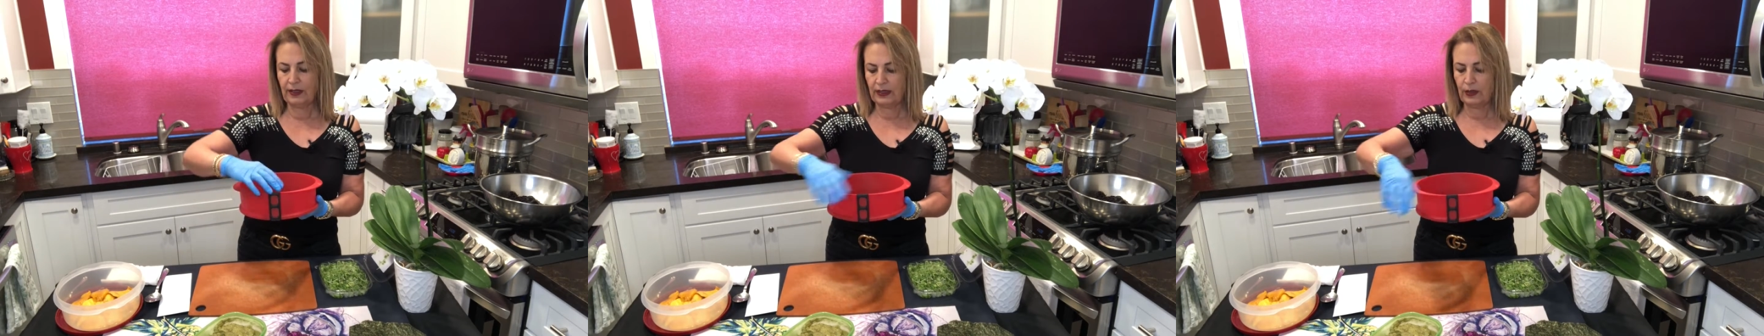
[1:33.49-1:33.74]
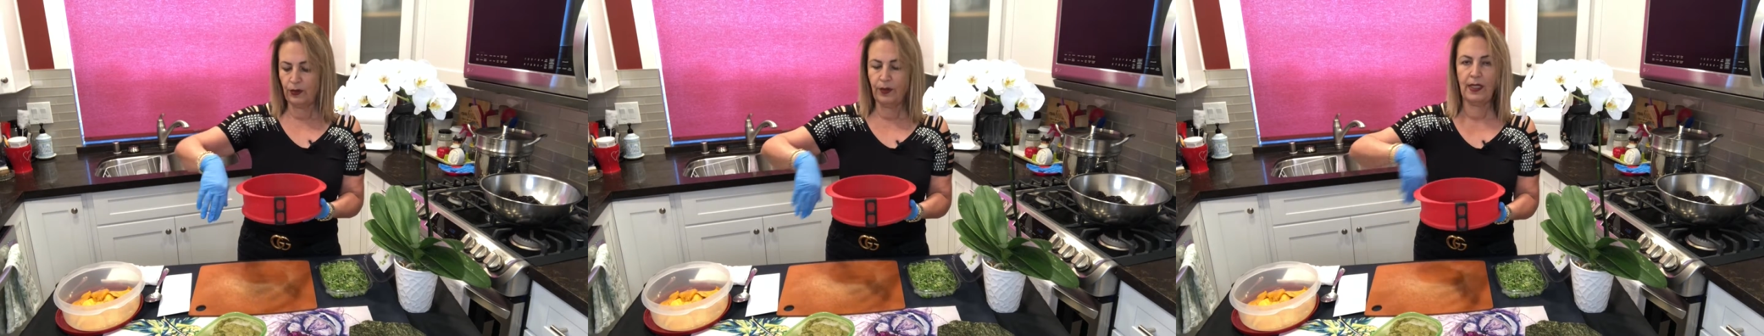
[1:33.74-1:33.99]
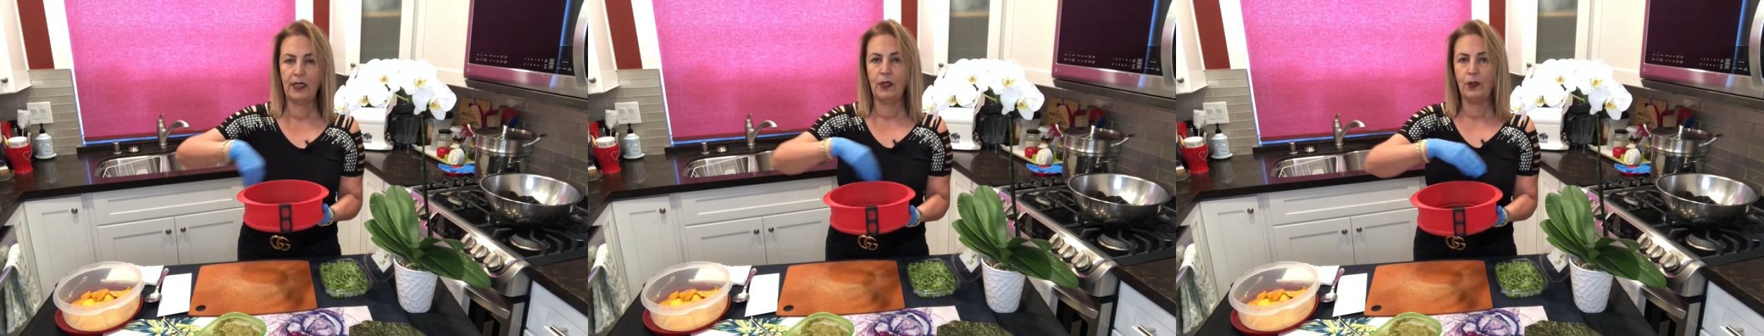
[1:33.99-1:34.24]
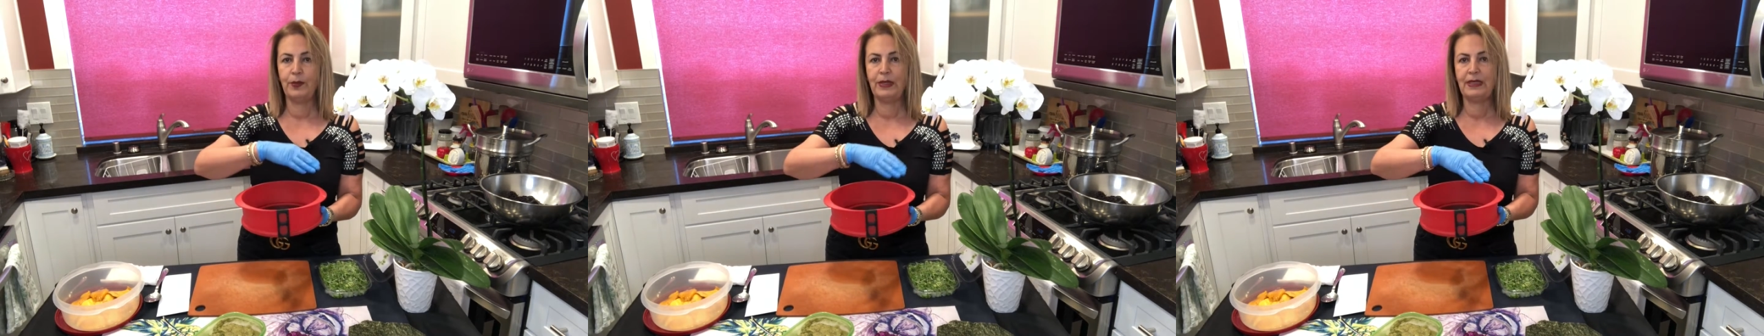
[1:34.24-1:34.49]
this whole thing
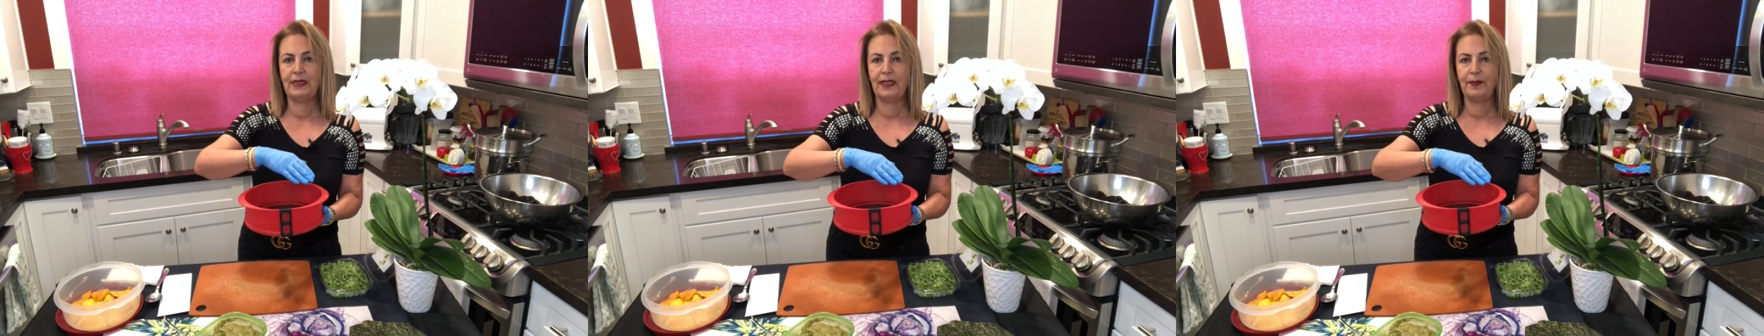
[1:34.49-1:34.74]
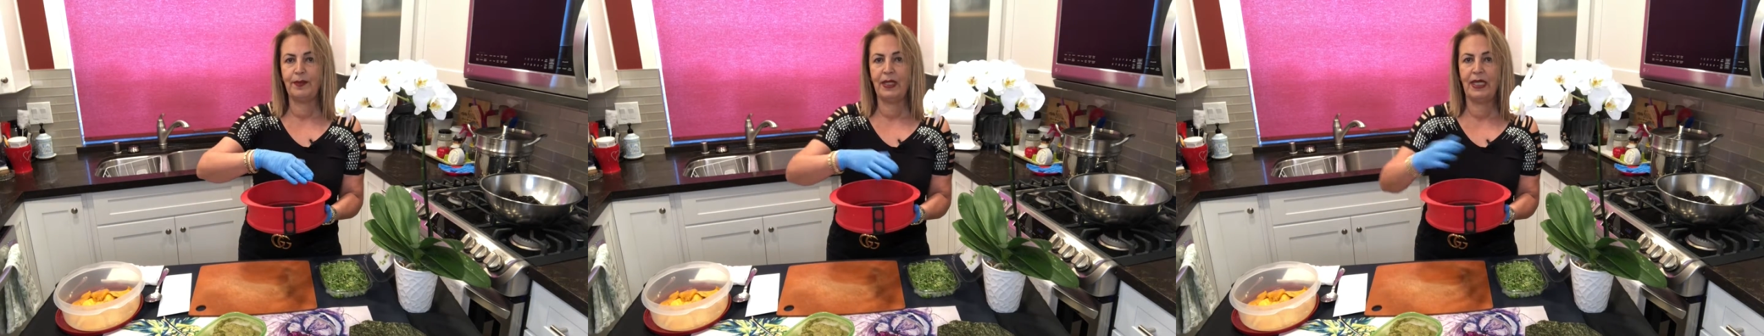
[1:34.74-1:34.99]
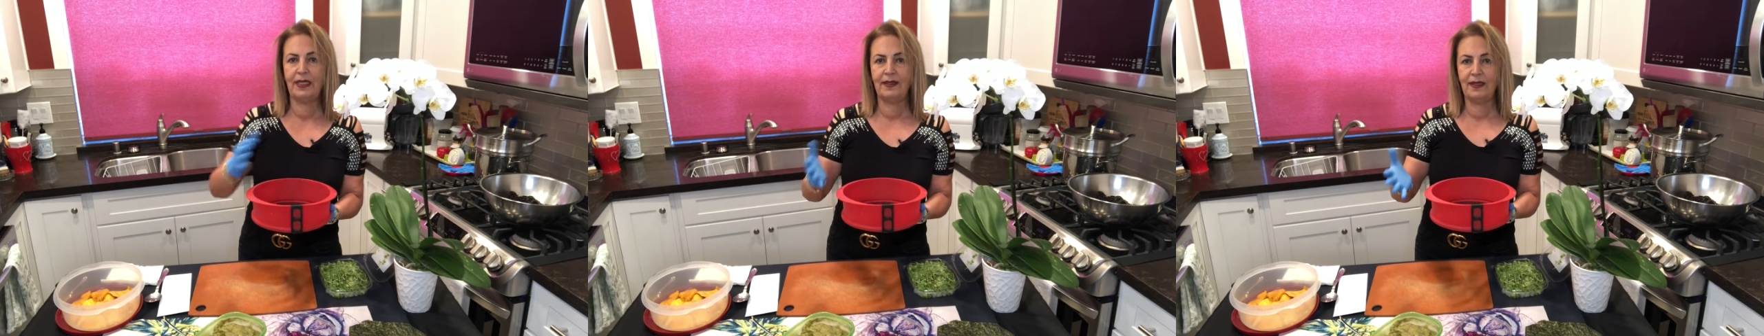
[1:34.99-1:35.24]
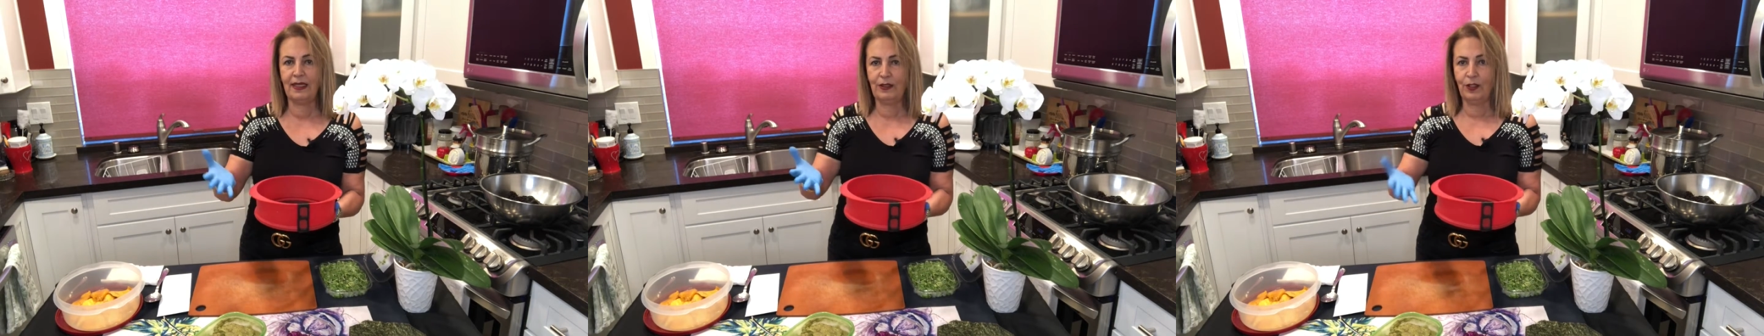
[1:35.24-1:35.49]
opens up and
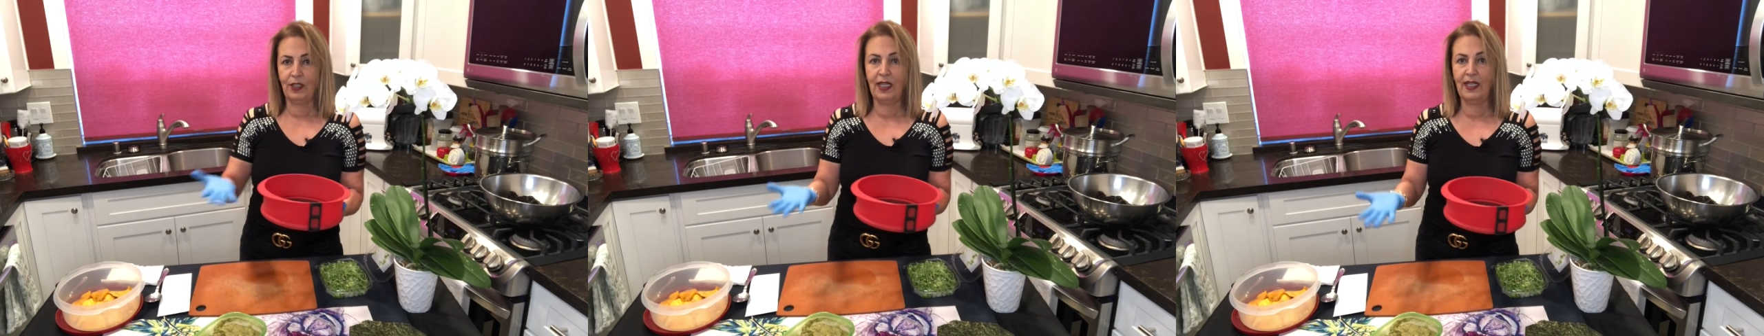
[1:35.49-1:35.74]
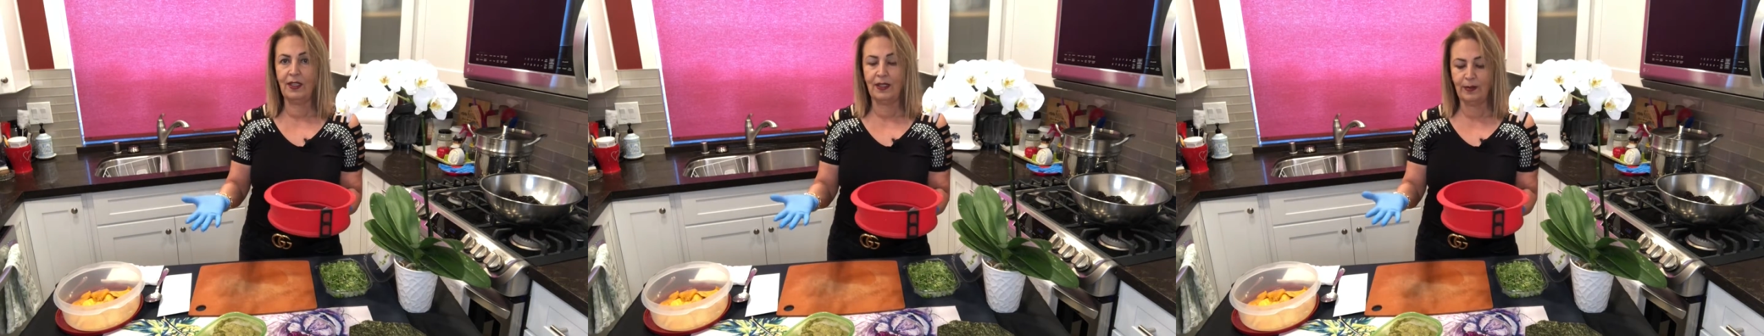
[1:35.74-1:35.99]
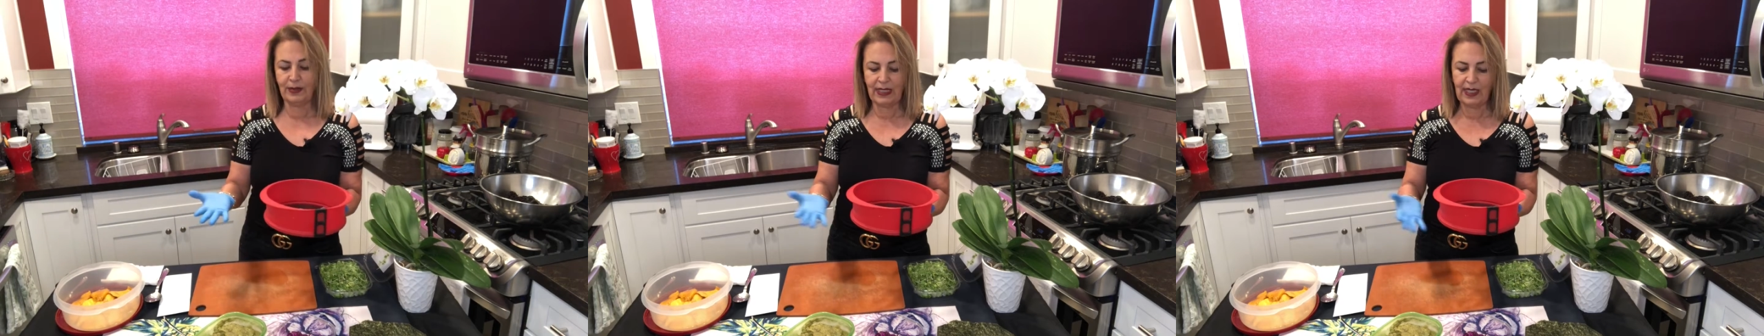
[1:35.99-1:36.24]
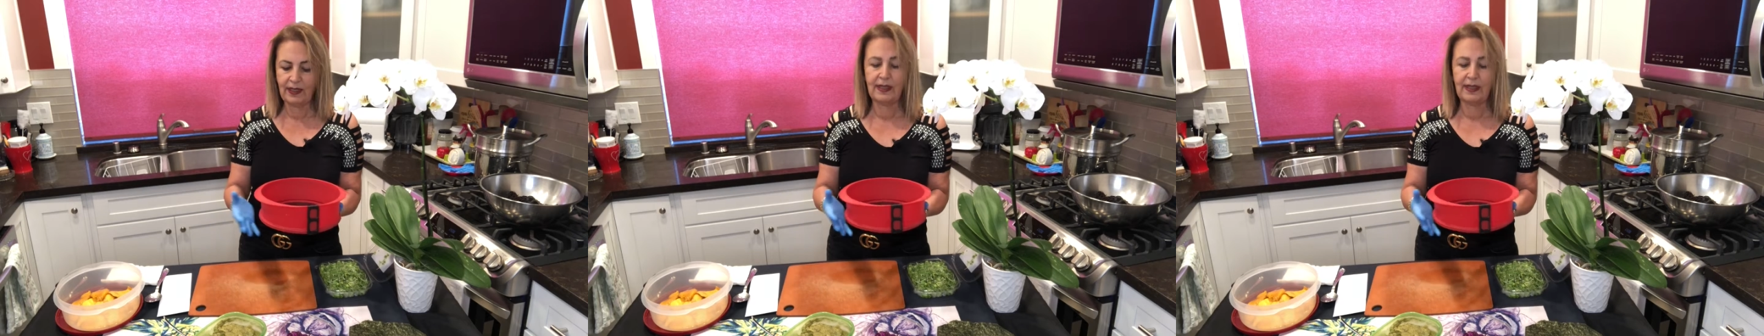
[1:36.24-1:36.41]
your cake comes out.